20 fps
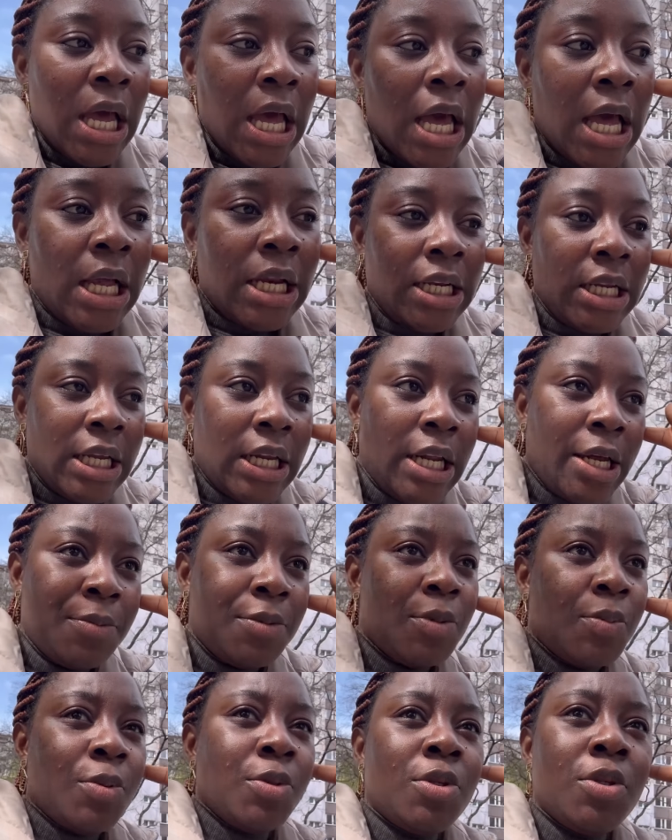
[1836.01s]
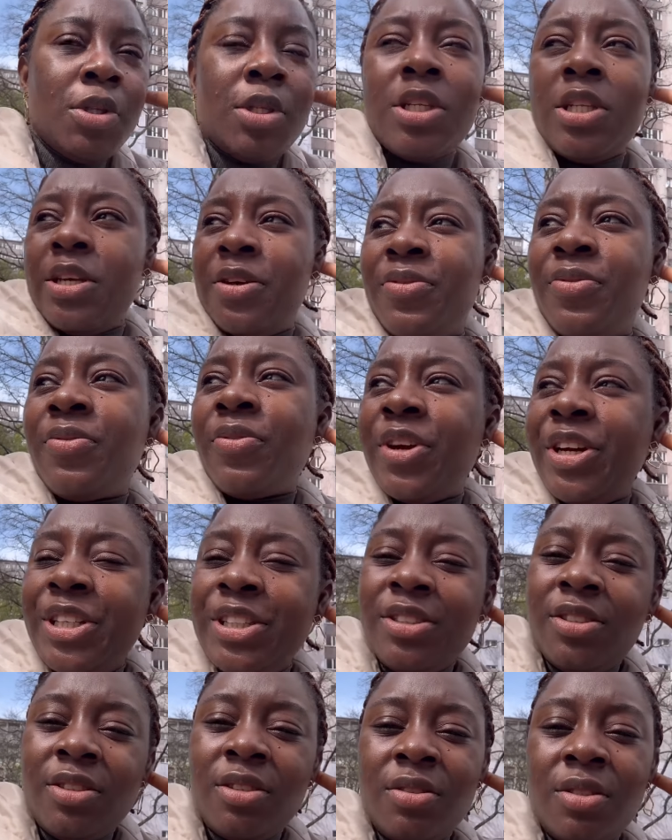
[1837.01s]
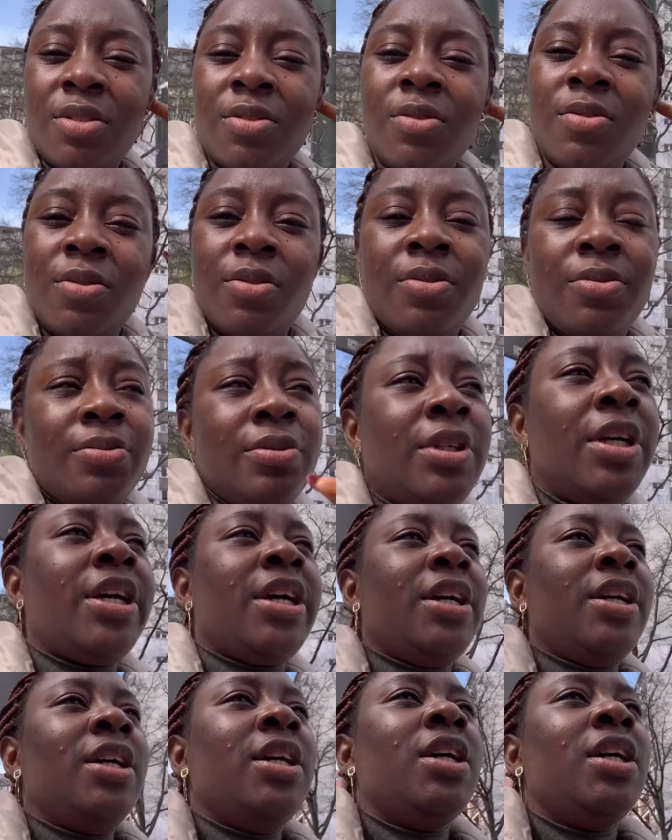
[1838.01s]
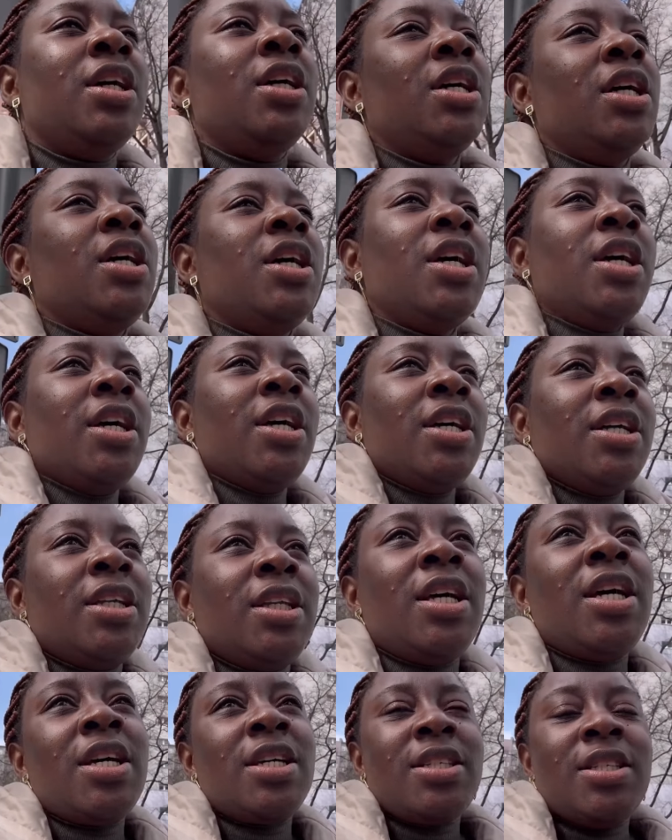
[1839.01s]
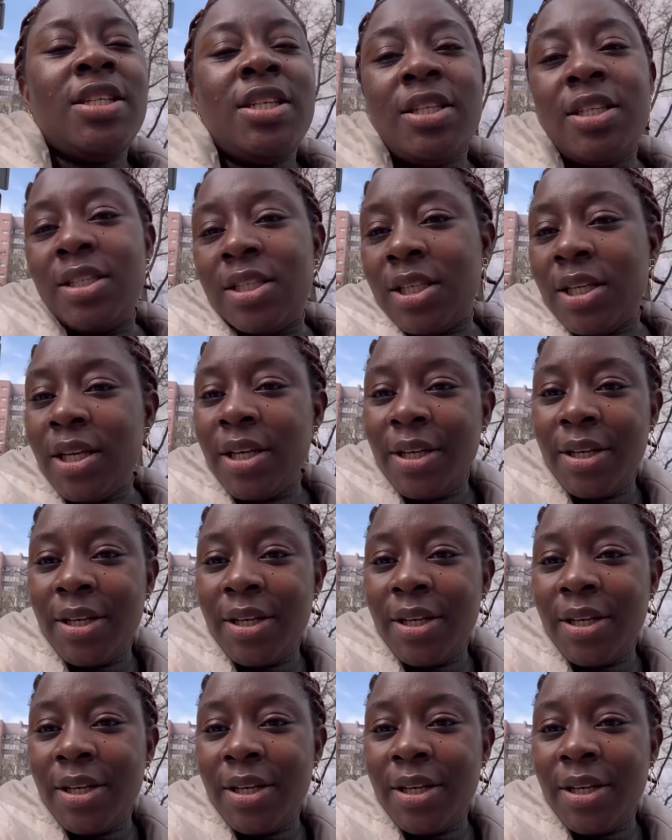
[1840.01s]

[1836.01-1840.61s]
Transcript: And then I'm supposed to see a friend. So yeah, that's it.